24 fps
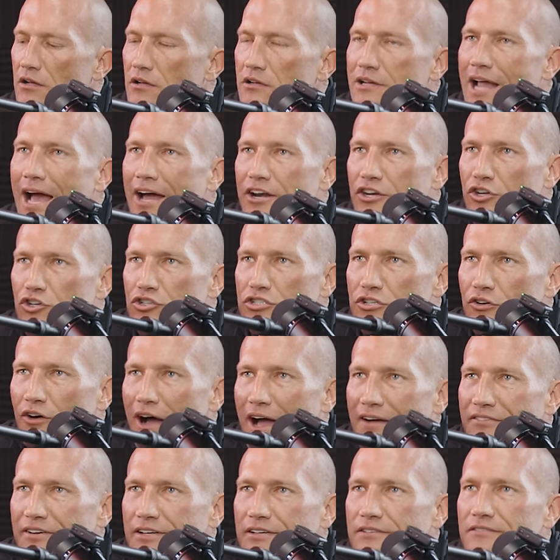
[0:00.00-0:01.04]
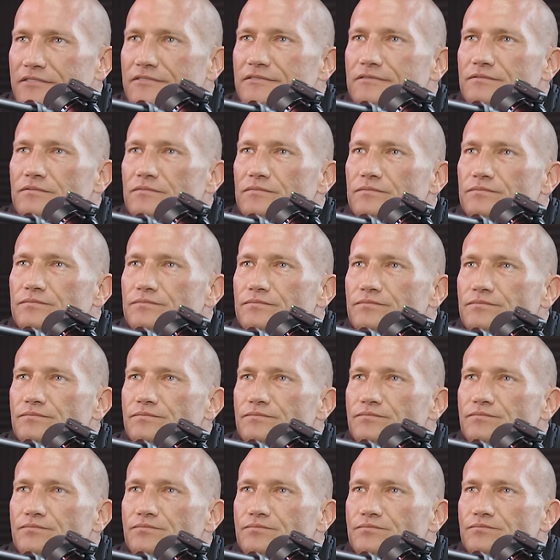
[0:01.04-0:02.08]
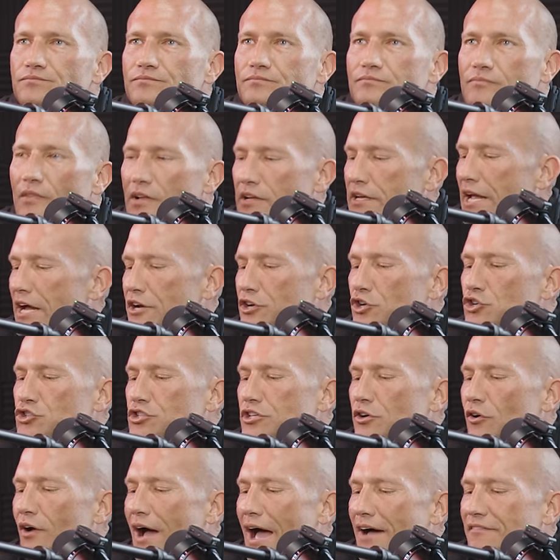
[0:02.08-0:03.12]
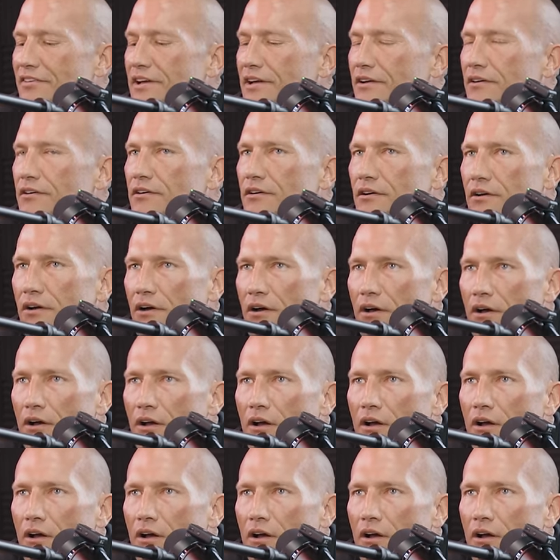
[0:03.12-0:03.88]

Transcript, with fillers: Yeah, do you still have it? Hello? Yeah, do you still have it? Yes.